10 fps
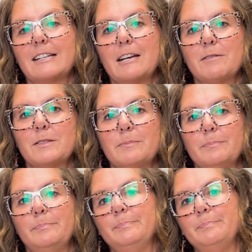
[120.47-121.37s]
I was
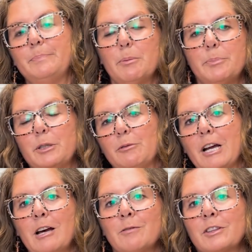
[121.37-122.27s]
bumping
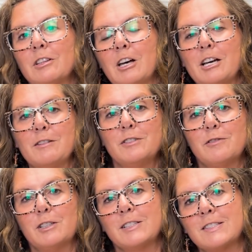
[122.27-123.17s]
around with a lot of different